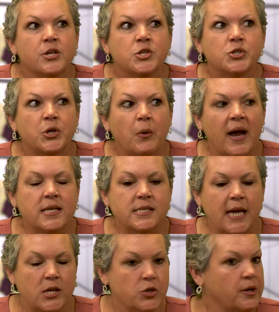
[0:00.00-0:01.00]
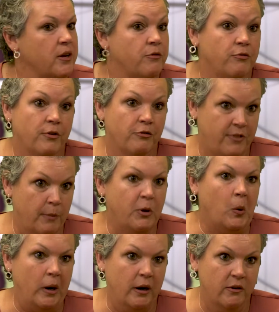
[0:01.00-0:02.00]
So I scheduled it for
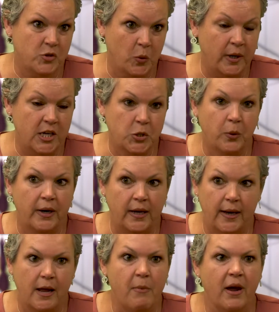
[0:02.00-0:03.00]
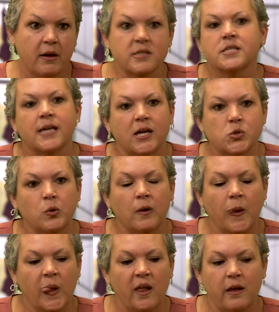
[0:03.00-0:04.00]
February of twenty twenty to get back on schedule,